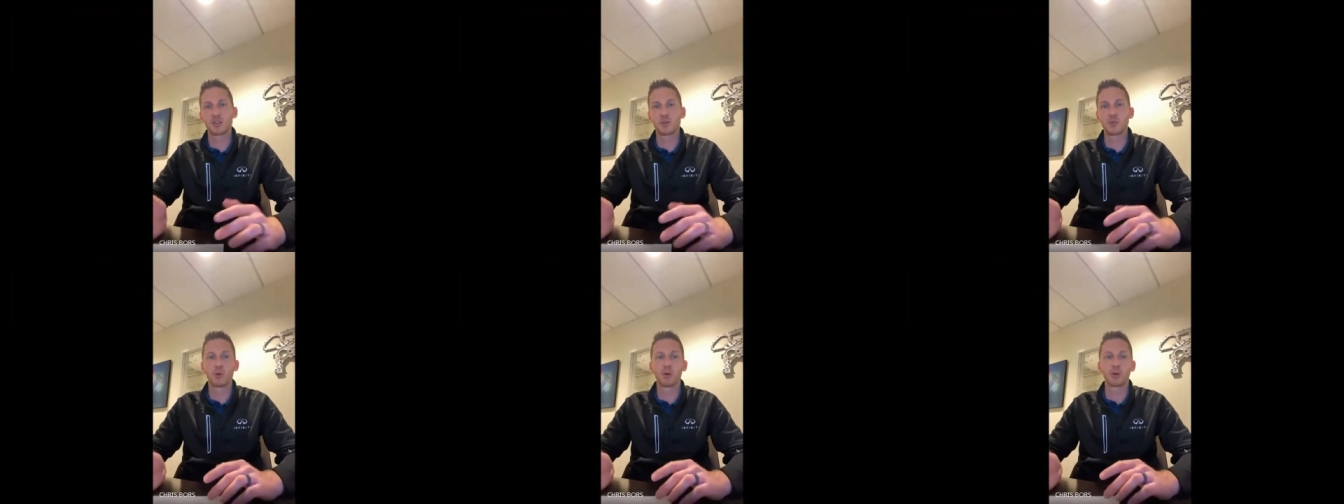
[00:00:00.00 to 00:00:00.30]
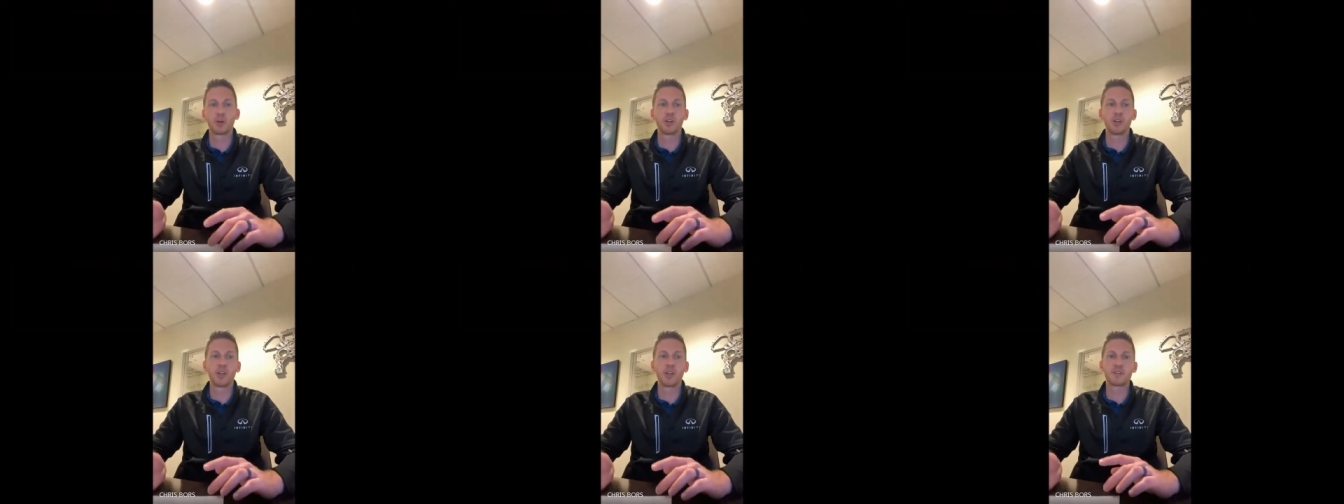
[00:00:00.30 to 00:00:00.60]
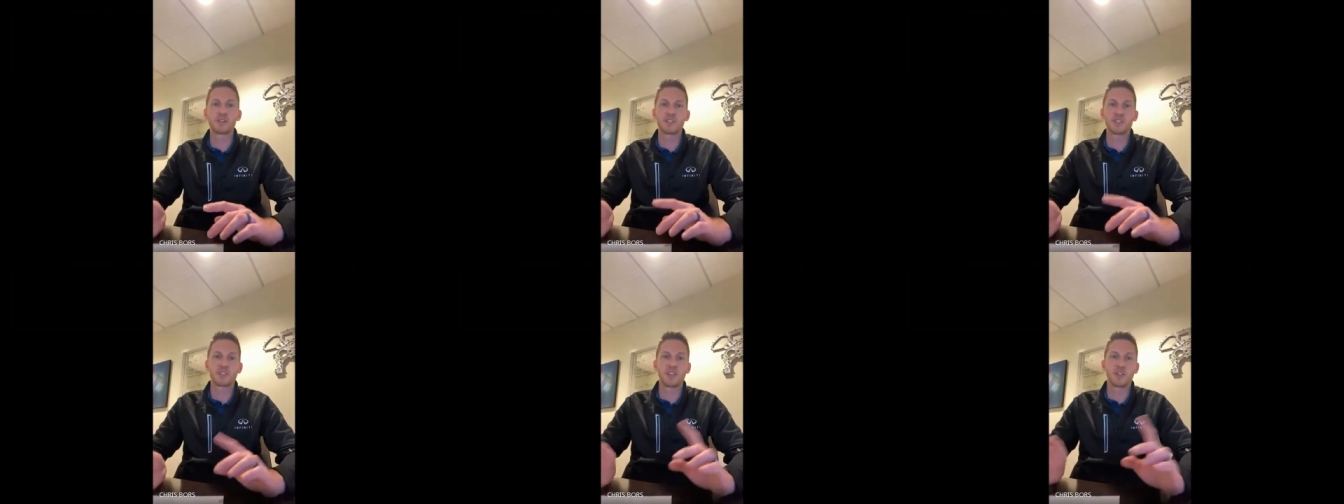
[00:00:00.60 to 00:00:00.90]
the more you have
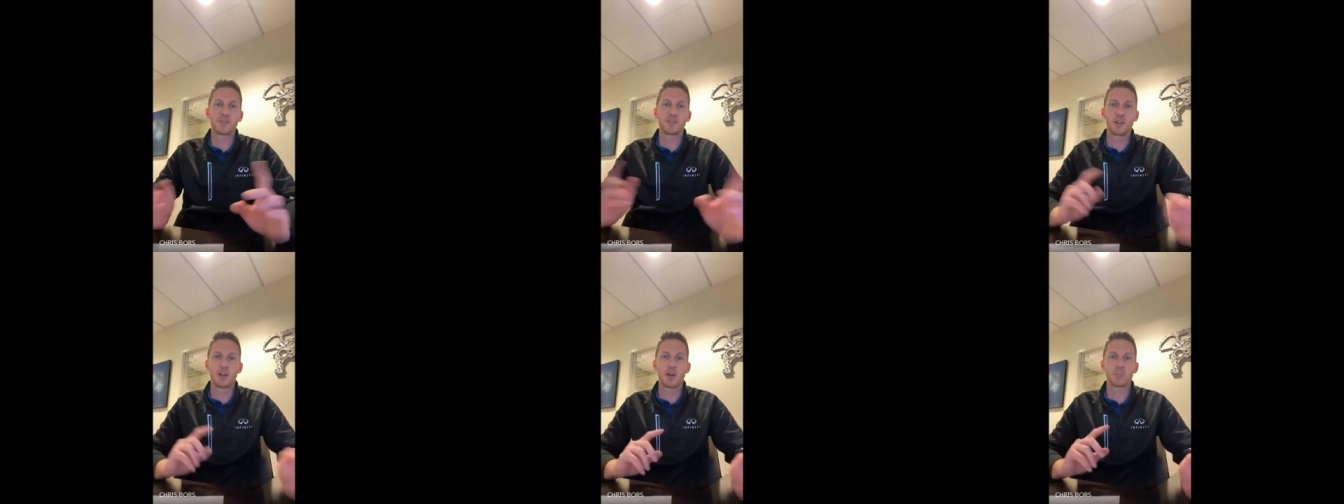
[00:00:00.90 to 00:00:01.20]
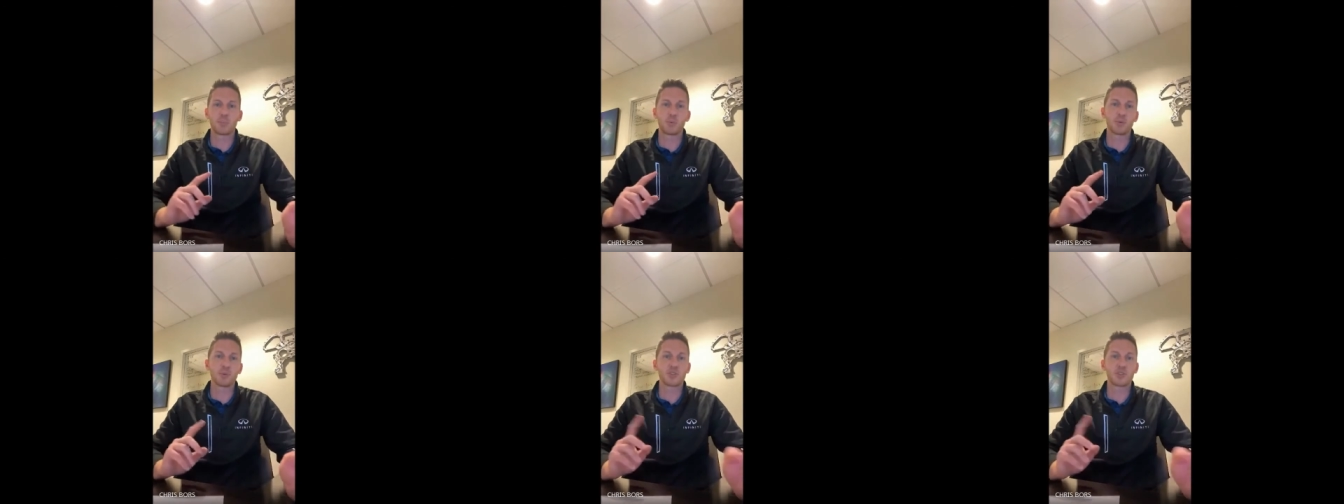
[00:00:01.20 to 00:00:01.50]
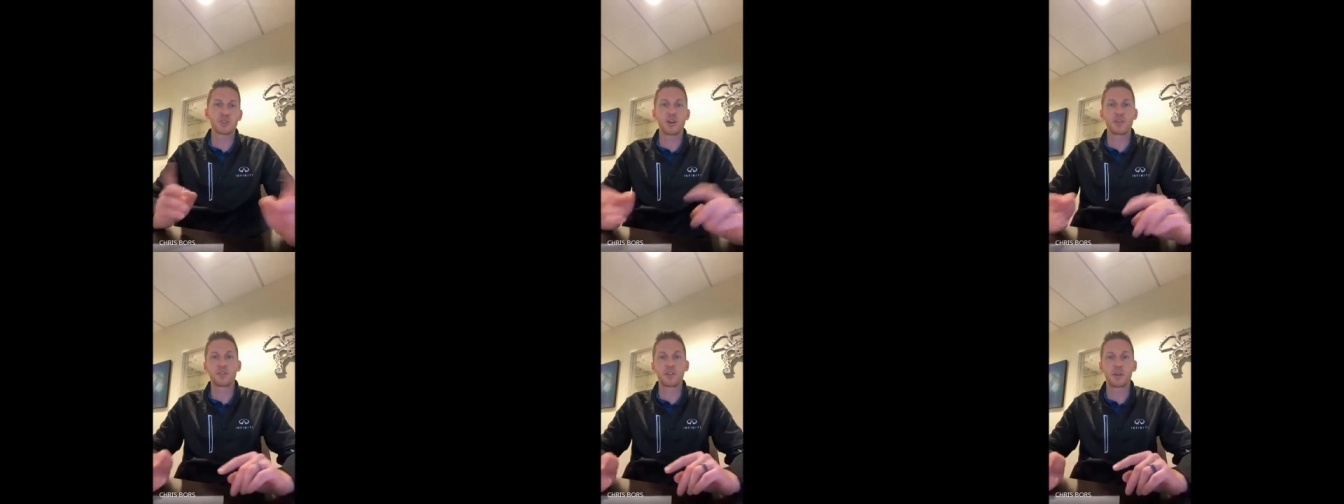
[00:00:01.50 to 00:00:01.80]
to stiffen up or
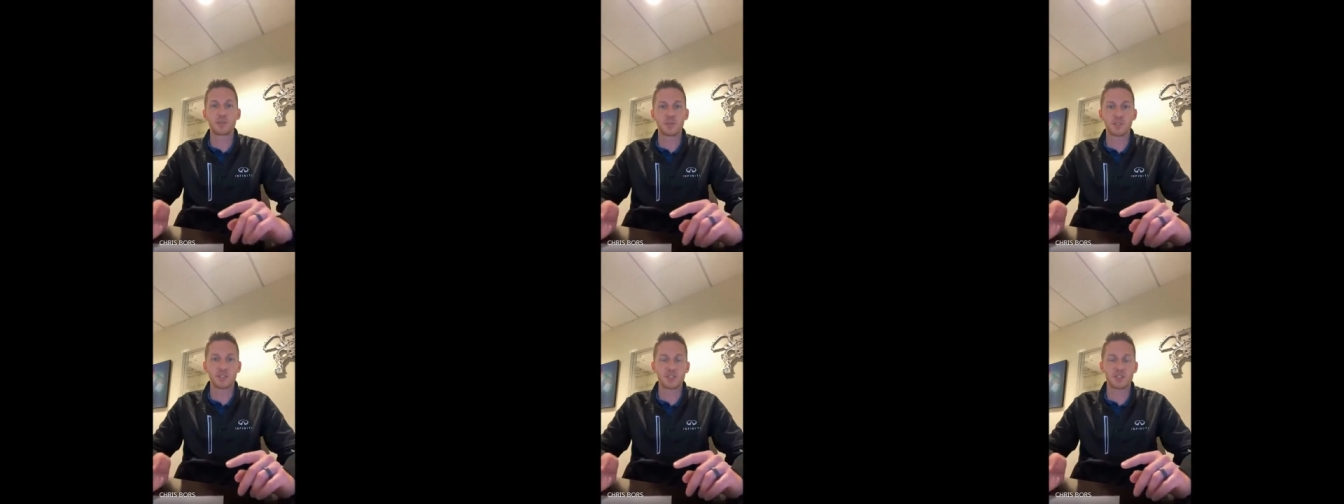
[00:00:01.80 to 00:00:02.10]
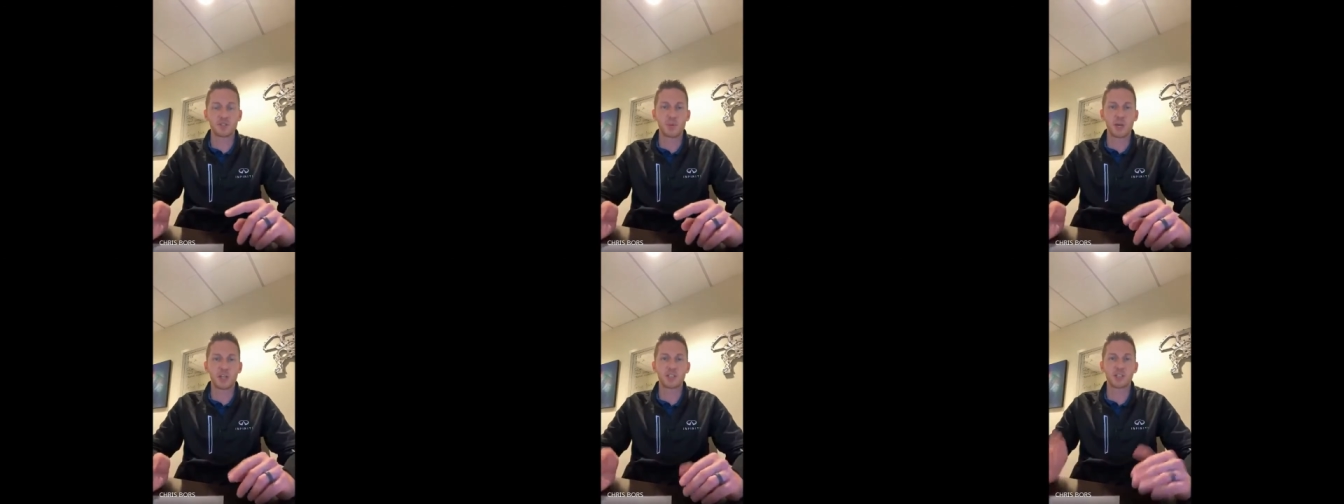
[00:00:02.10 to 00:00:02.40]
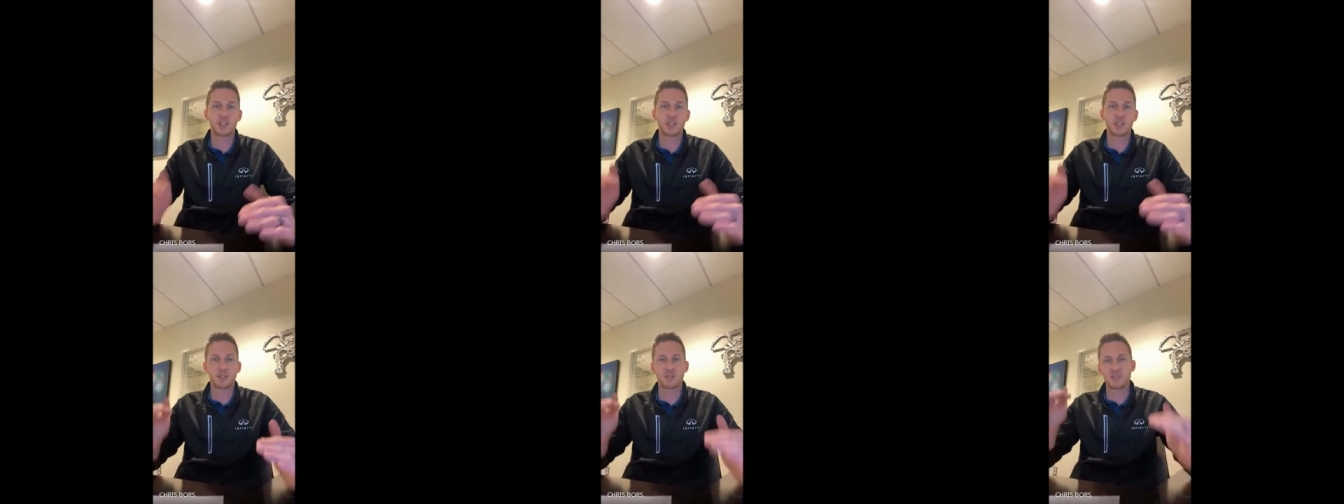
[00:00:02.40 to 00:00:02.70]
soften up the
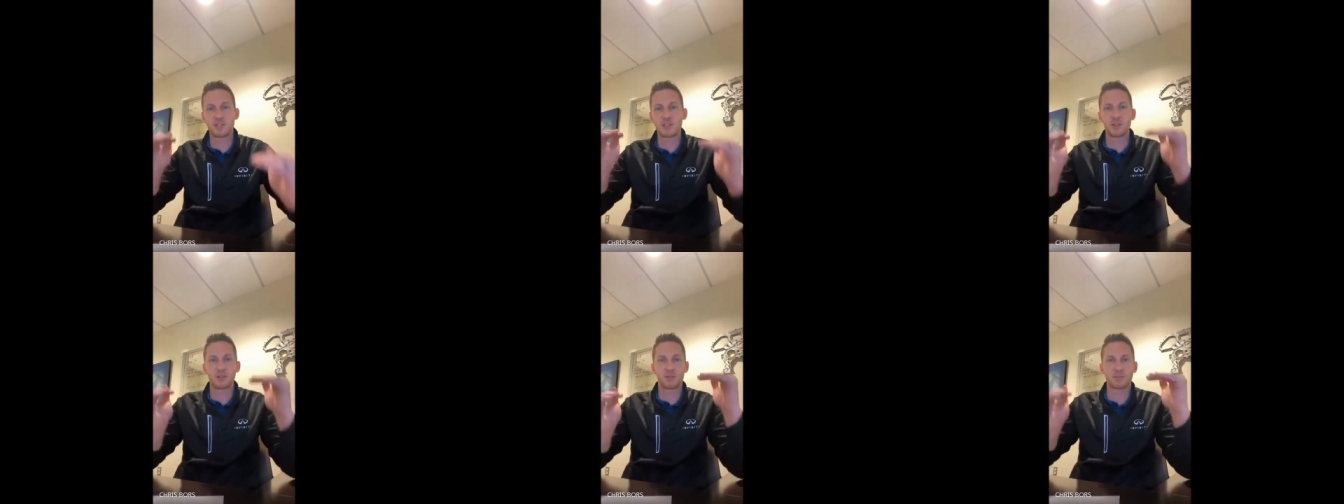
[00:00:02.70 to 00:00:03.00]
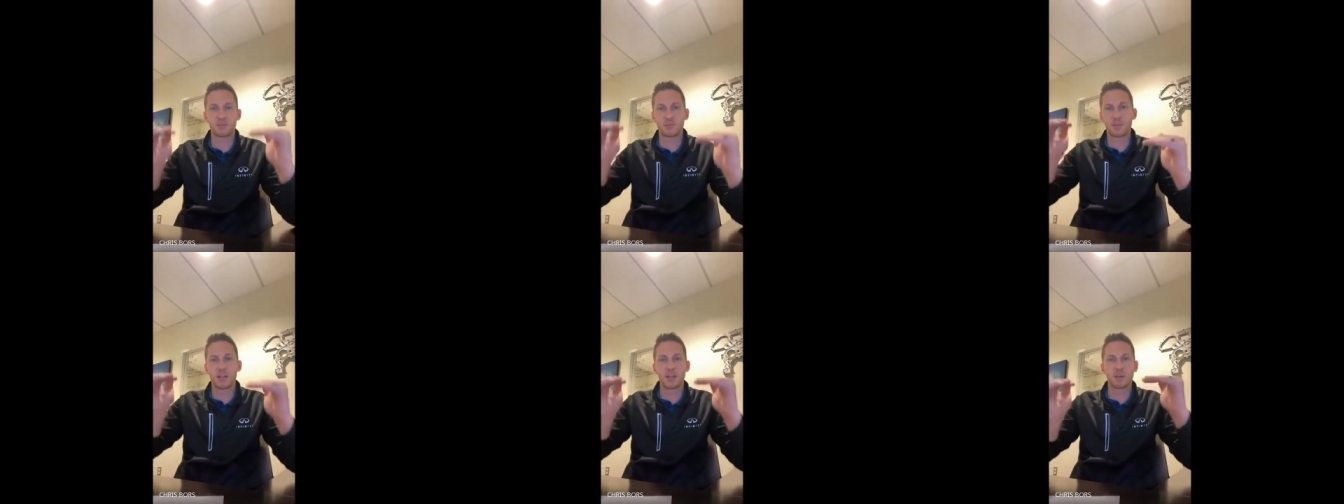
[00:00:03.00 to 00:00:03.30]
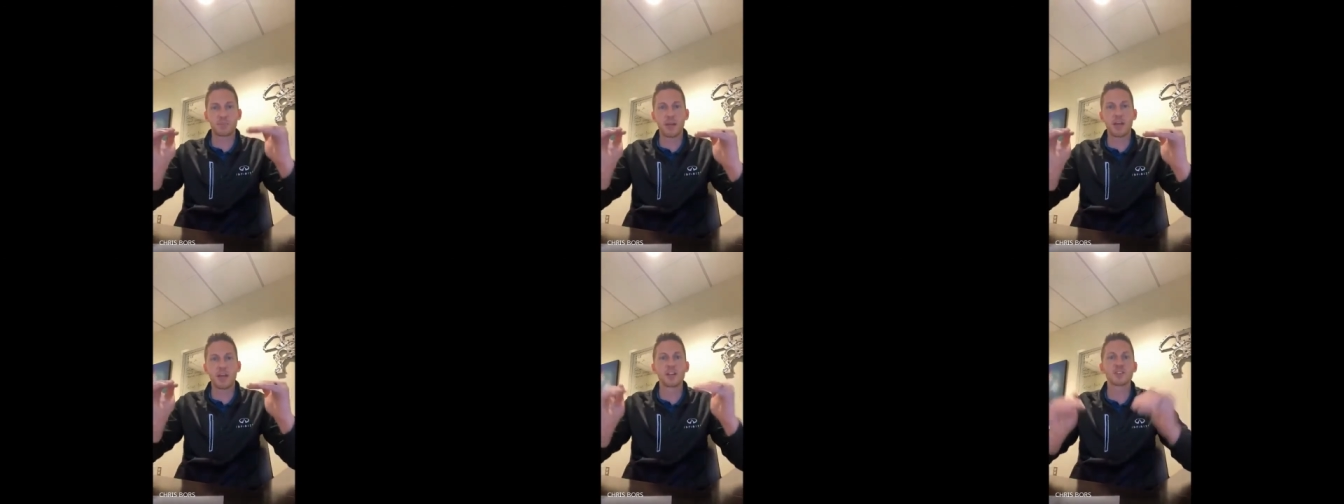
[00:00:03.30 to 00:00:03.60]
suspension to kind
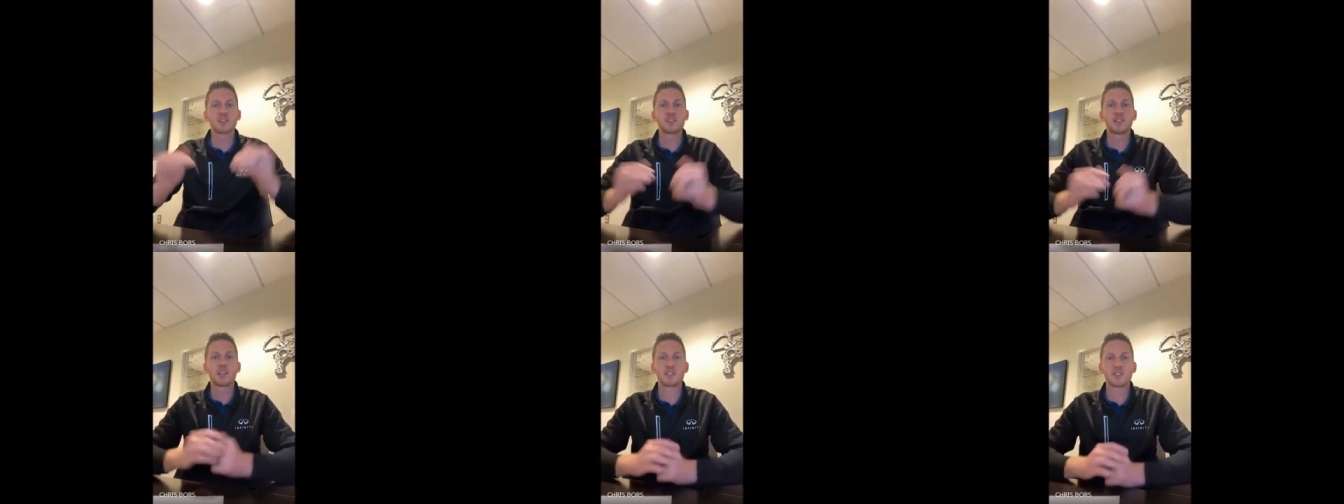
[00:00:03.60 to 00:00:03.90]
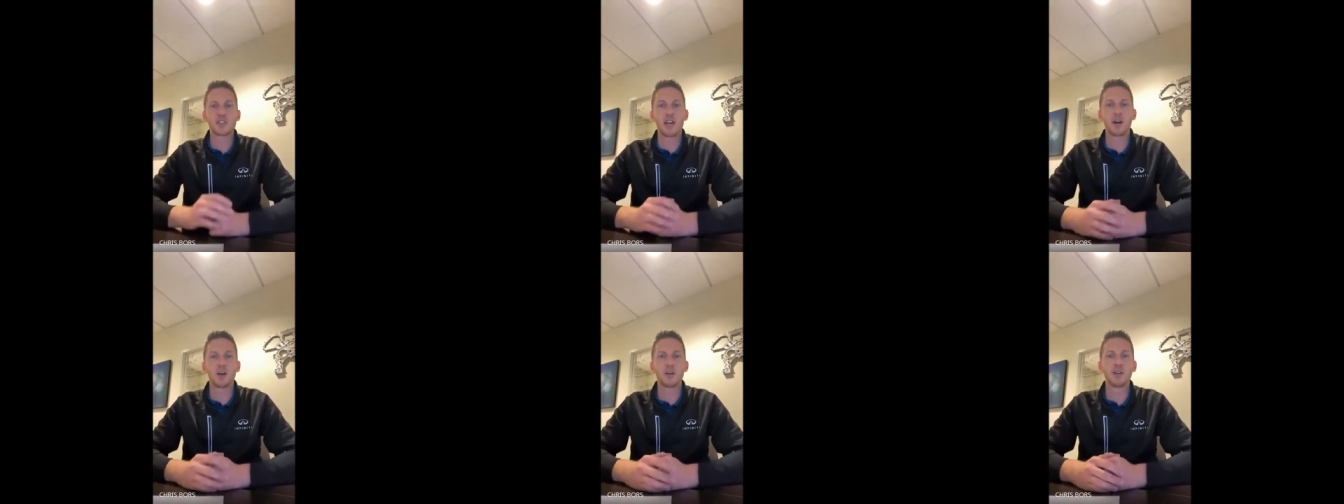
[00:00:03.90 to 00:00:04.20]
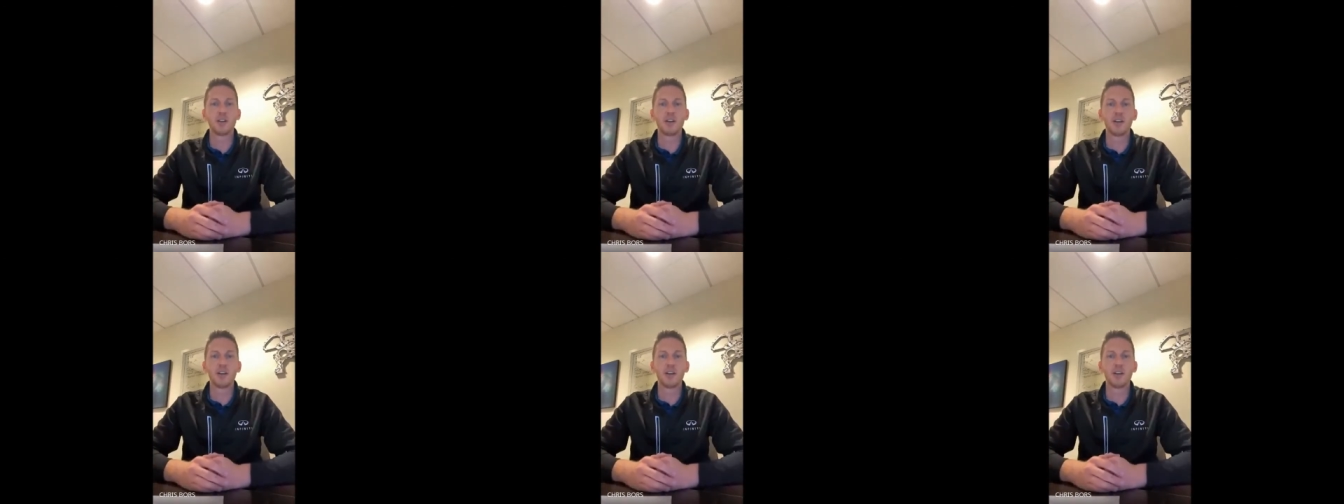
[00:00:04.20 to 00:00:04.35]
of balance things out.